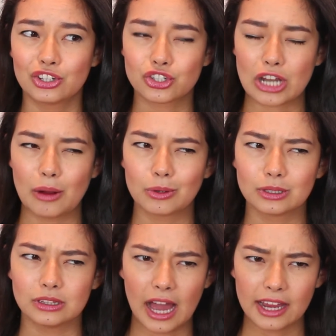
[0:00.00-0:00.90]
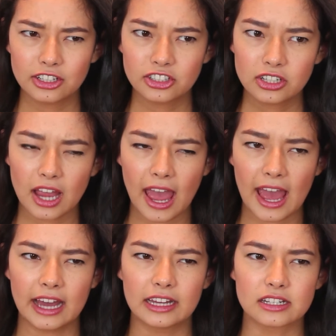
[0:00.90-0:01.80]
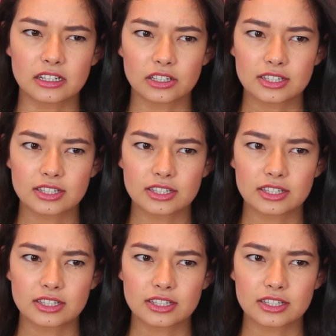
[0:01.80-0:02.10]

shower liner and